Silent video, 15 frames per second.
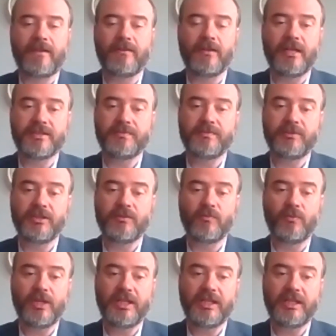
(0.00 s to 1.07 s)
has been
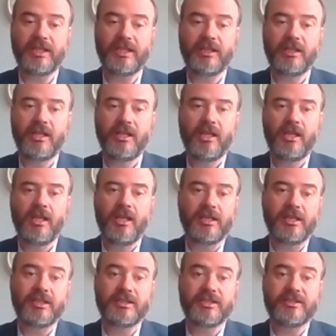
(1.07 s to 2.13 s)
waiting
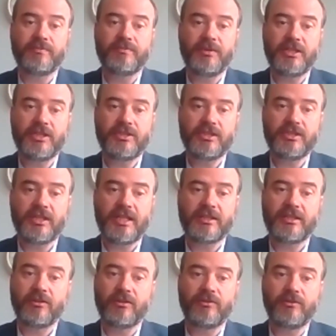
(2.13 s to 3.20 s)
in anticipation that
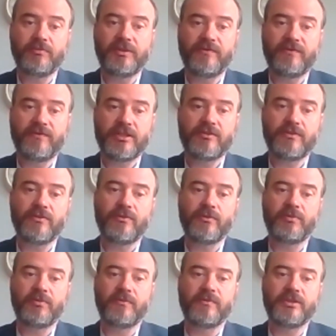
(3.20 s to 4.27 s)
there could be federal or
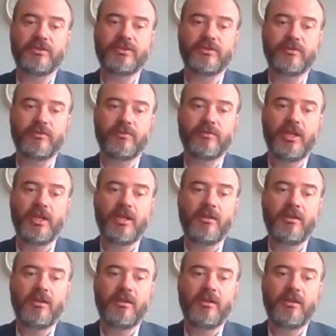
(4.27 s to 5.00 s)
provincial